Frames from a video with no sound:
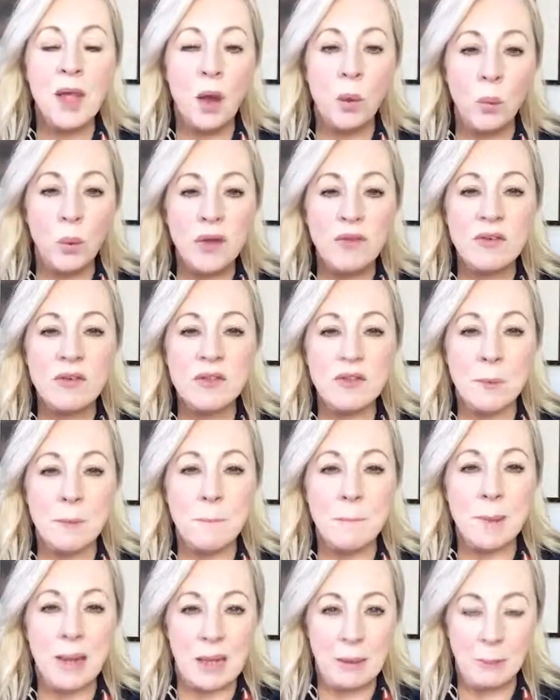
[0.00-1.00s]
And we've had
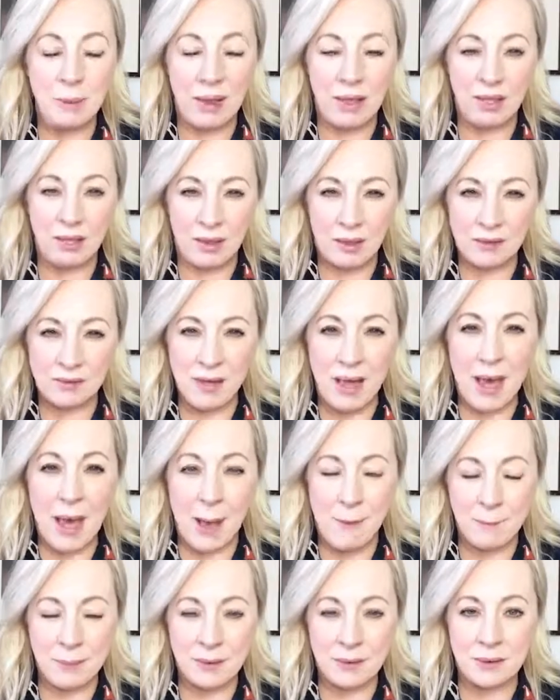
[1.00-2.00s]
some big things
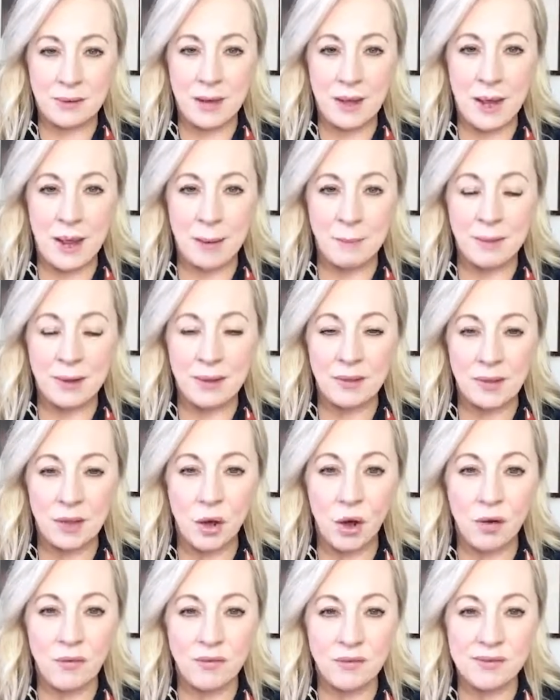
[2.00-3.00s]
happen in the
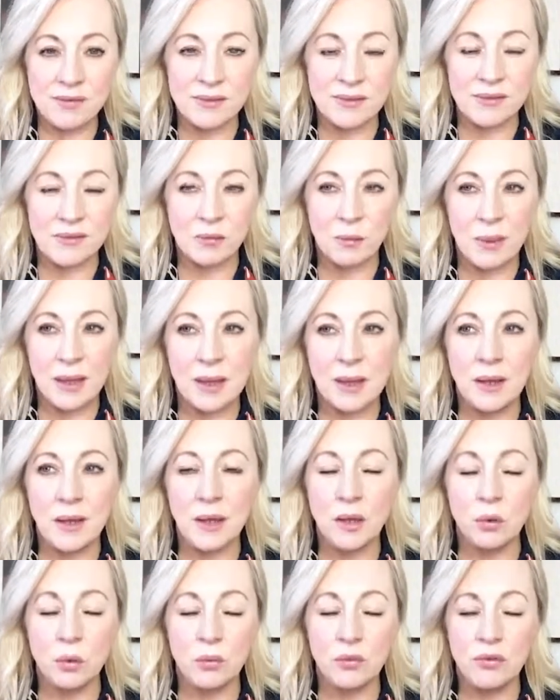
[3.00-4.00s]
office this week,
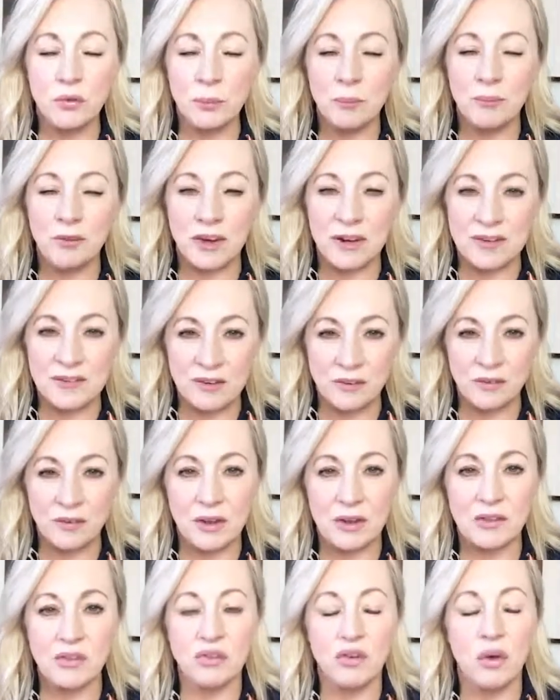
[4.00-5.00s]
some very
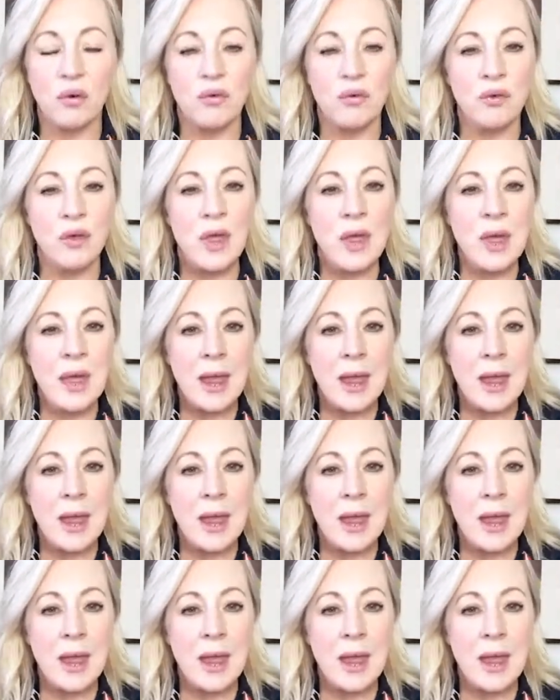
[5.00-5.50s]
difficult stuff,